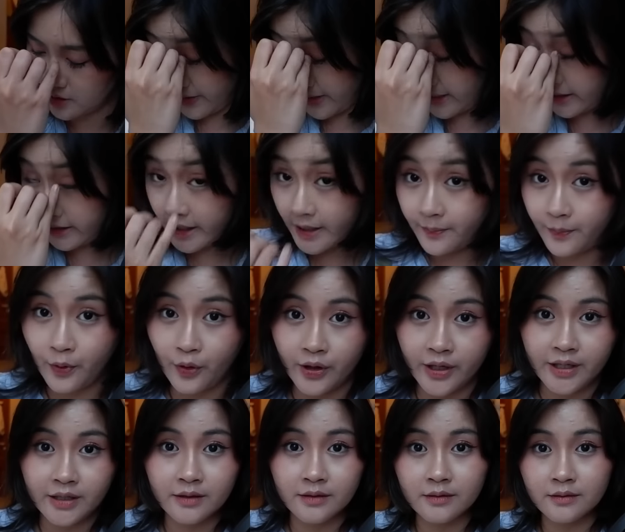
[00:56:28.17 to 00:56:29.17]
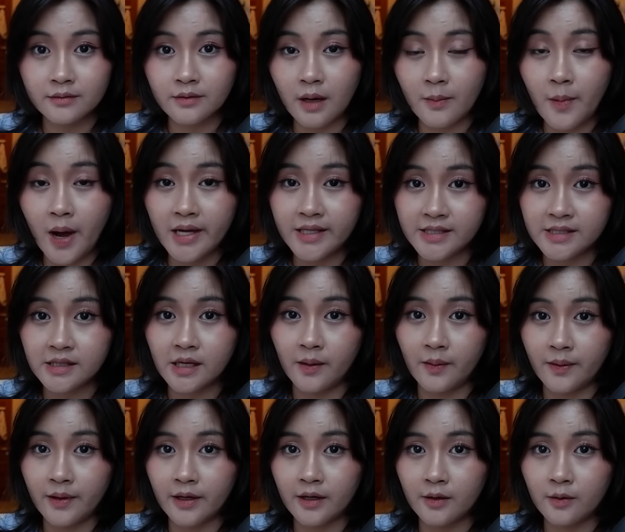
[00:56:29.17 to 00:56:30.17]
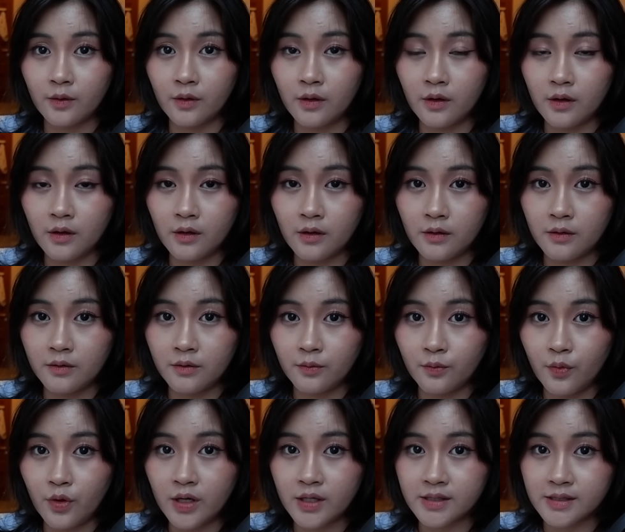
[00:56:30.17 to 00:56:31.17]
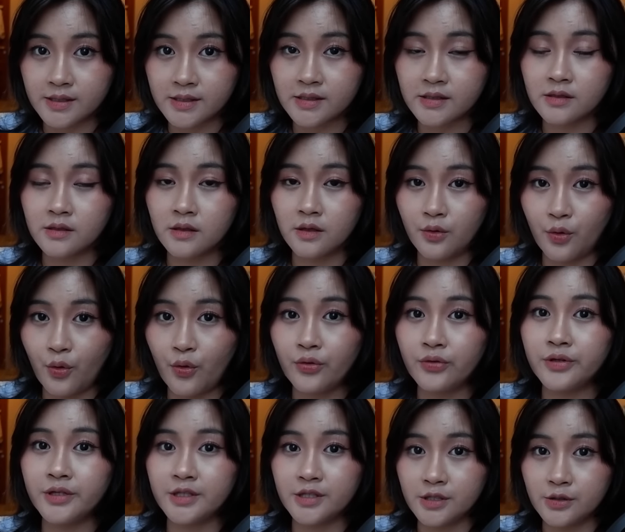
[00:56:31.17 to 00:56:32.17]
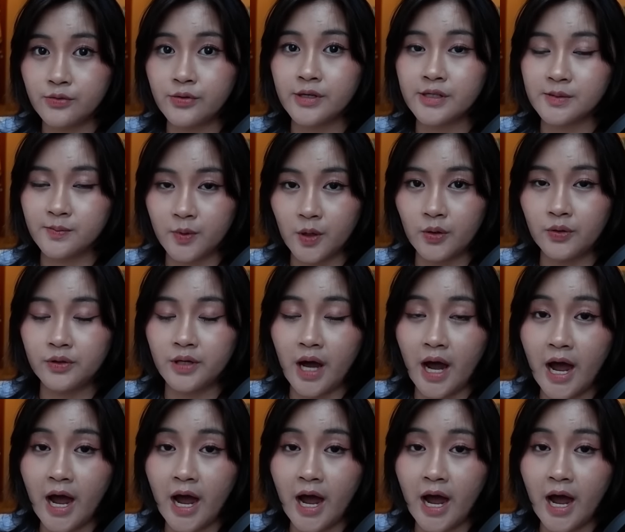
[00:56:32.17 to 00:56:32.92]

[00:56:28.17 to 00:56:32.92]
But at that point, my stomach was going to explode.